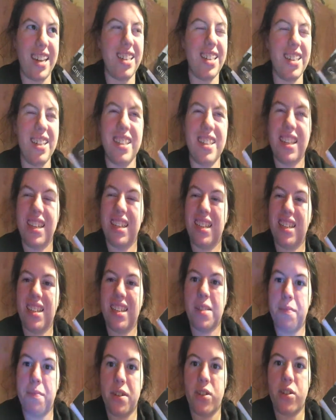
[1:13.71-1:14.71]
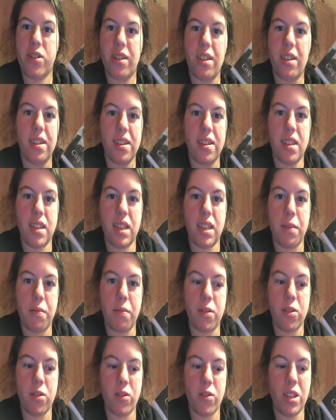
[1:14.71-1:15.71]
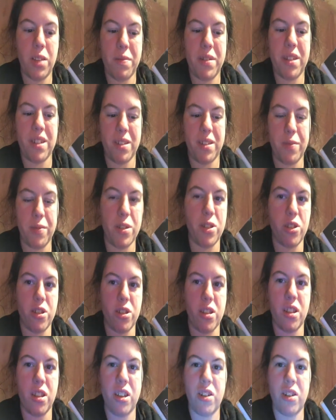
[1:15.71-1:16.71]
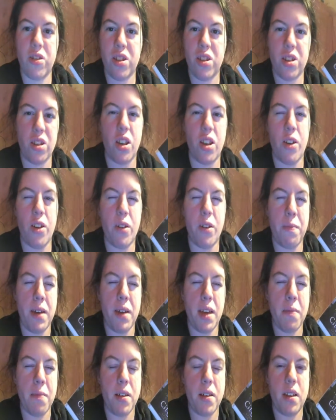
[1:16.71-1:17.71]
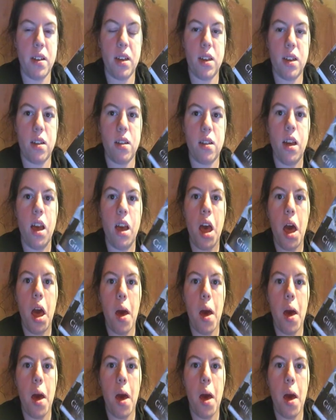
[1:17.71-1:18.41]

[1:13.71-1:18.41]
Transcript: I didn't like it as much as City of Bones, only because it was just a little slow in my opinion,